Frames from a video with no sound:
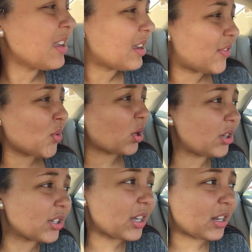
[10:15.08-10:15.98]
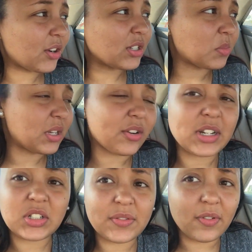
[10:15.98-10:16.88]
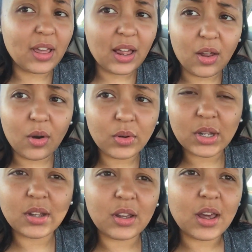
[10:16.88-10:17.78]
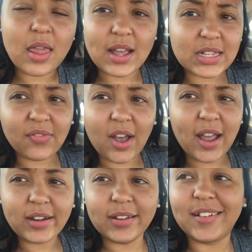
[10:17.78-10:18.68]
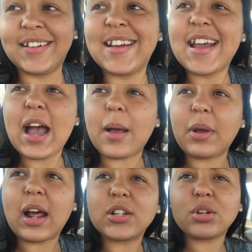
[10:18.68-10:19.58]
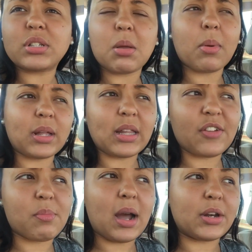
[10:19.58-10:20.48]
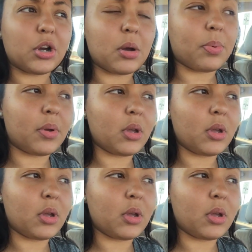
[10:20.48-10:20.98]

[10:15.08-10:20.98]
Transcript: If you want to look at the Christmas decorations for that long, that's fine. I mean, I do typically leave mine up.